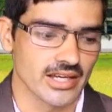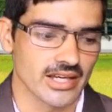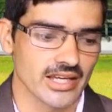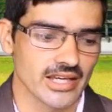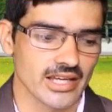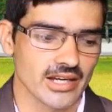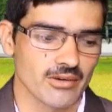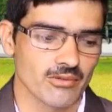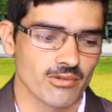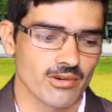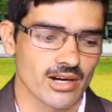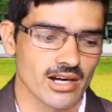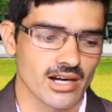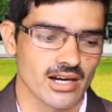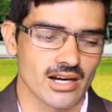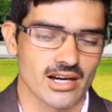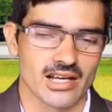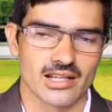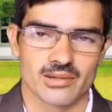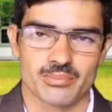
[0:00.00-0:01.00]
Ella va
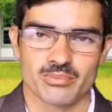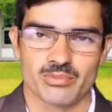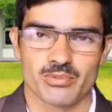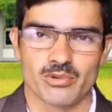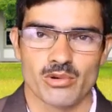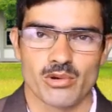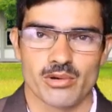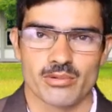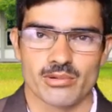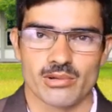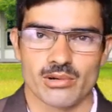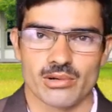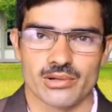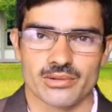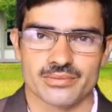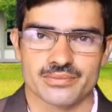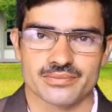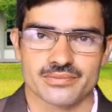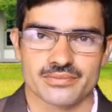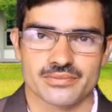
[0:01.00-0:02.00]
al pueblo.
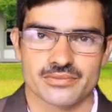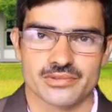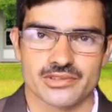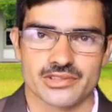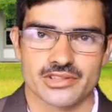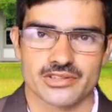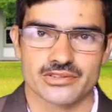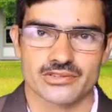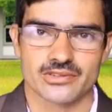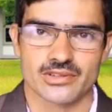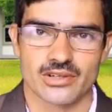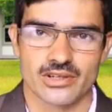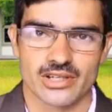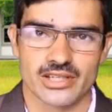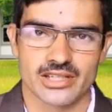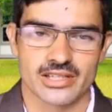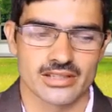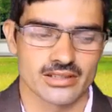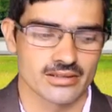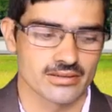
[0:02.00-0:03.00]
She is
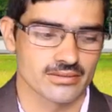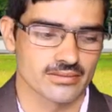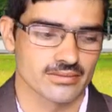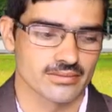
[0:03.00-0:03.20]
going